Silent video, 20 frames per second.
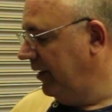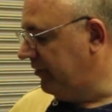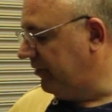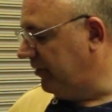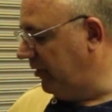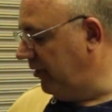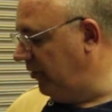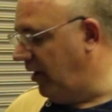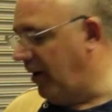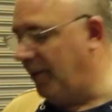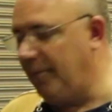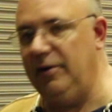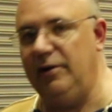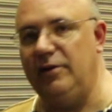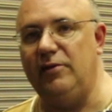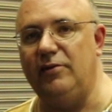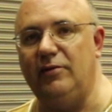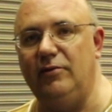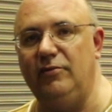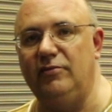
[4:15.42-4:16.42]
So I'm going
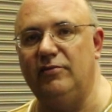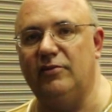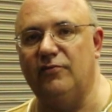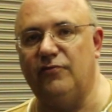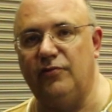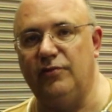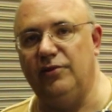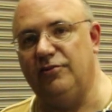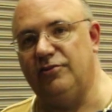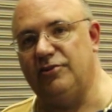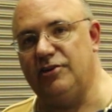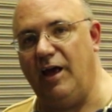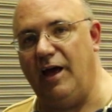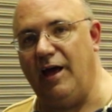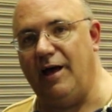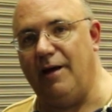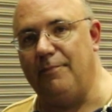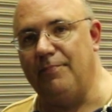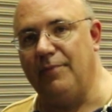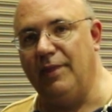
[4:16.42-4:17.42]
to use it for this
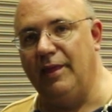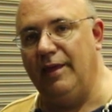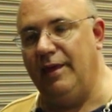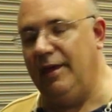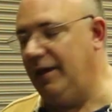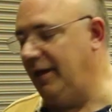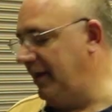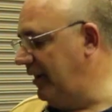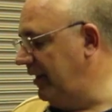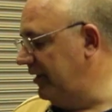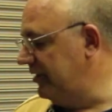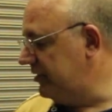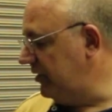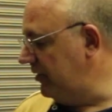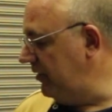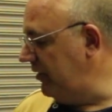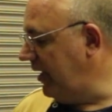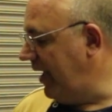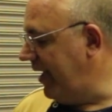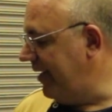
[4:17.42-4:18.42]
job, and I'll show
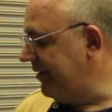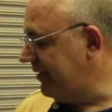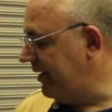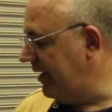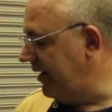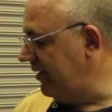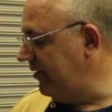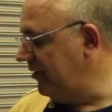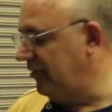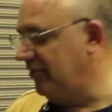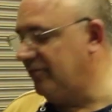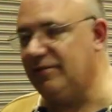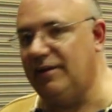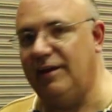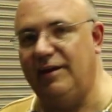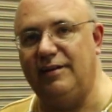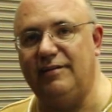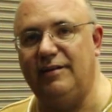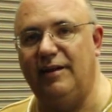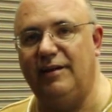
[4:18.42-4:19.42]
you guys how to use
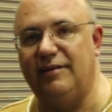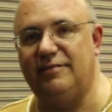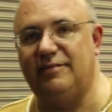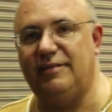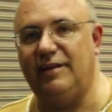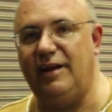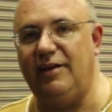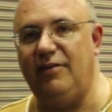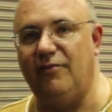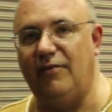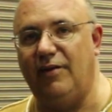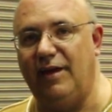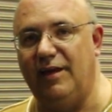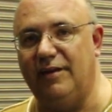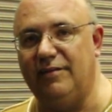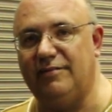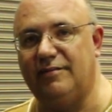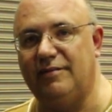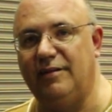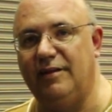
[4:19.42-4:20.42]
a, a steady
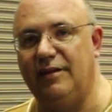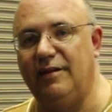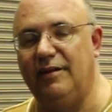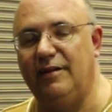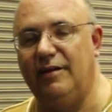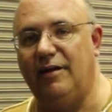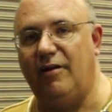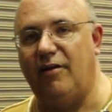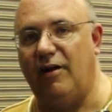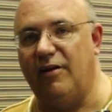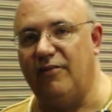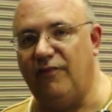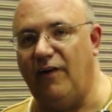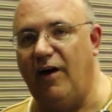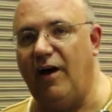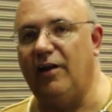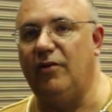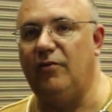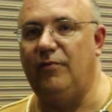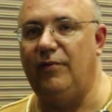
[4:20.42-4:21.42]
rest or a
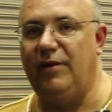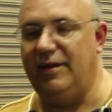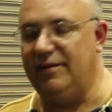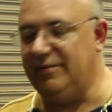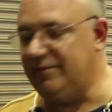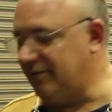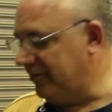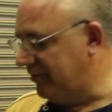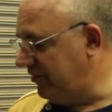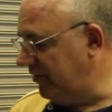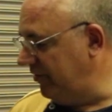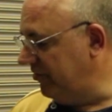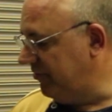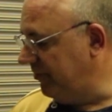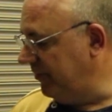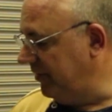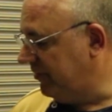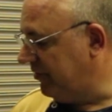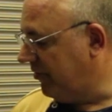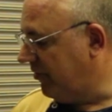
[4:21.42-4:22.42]
follow rest, excuse
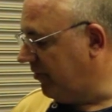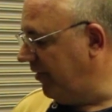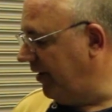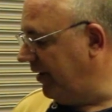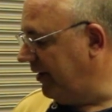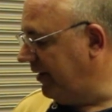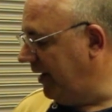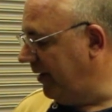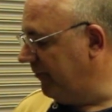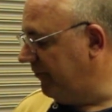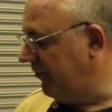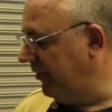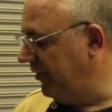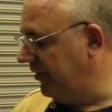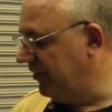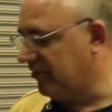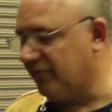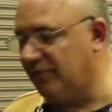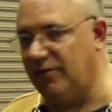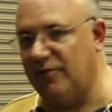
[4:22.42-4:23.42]
me, is the correct name for
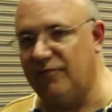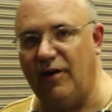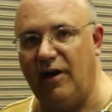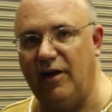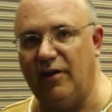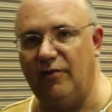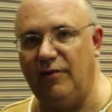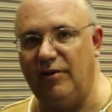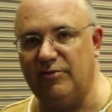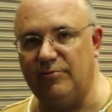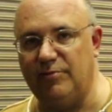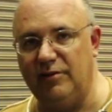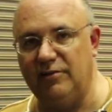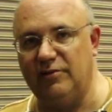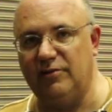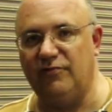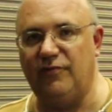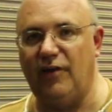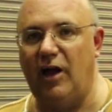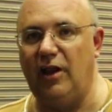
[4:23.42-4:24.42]
this one, a follow rest
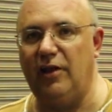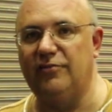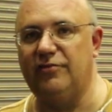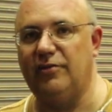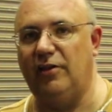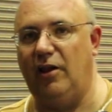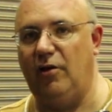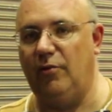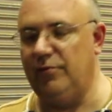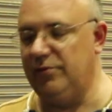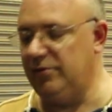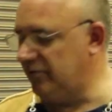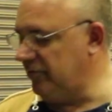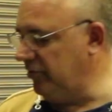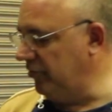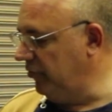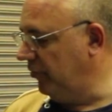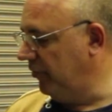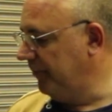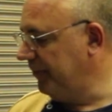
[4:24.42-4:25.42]
because it follows along with the
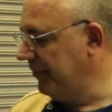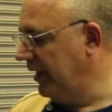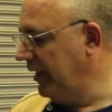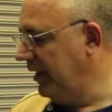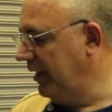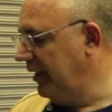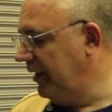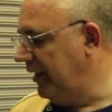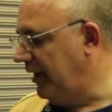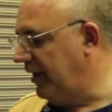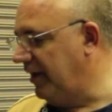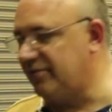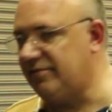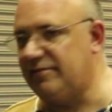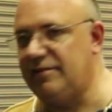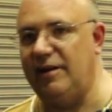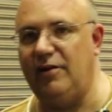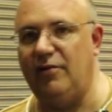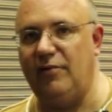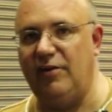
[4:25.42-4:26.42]
tool. Uh,
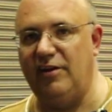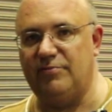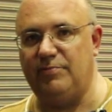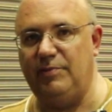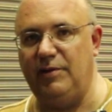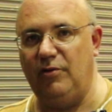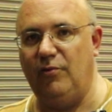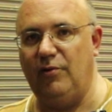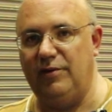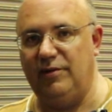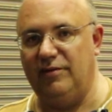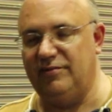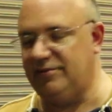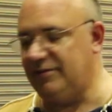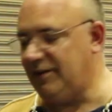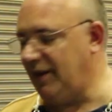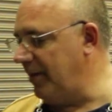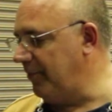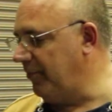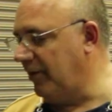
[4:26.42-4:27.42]
steady rest being one that's
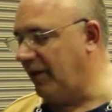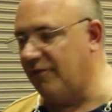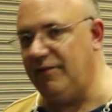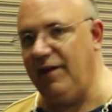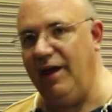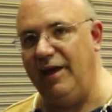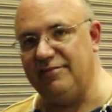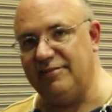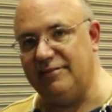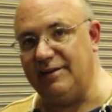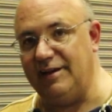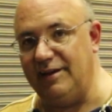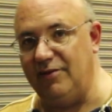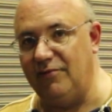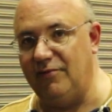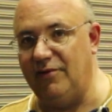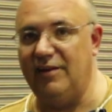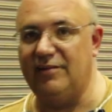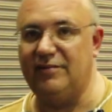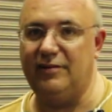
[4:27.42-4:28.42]
stable. I've got steady
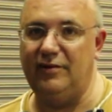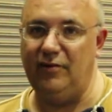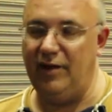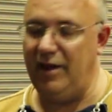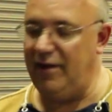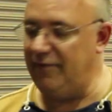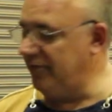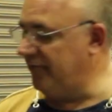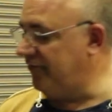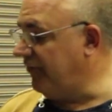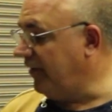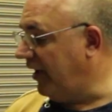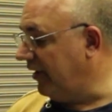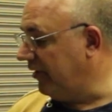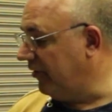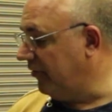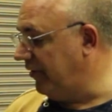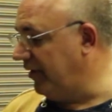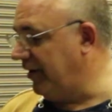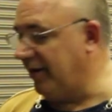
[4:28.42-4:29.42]
rest. I don't have the
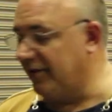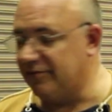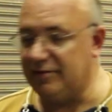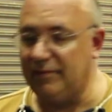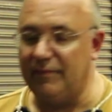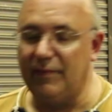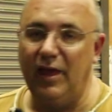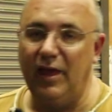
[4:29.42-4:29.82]
follow rest.